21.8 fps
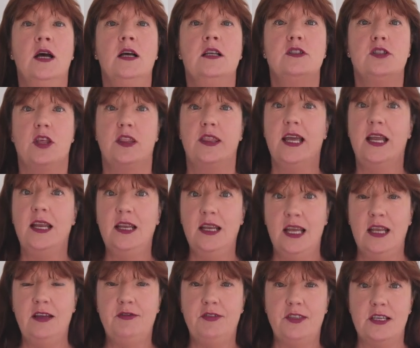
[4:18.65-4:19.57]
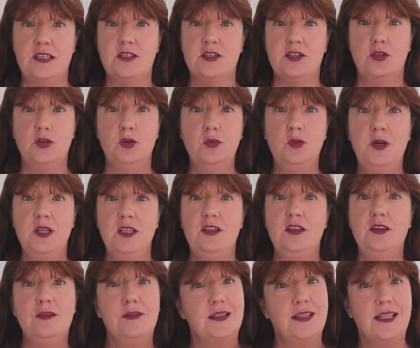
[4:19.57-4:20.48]
So then if they're still with
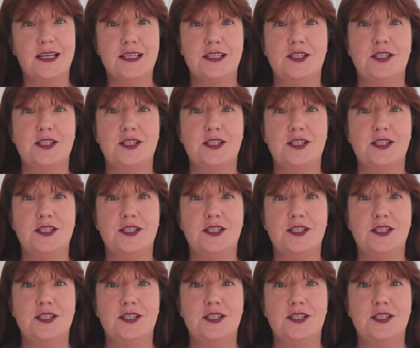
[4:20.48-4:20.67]
you and they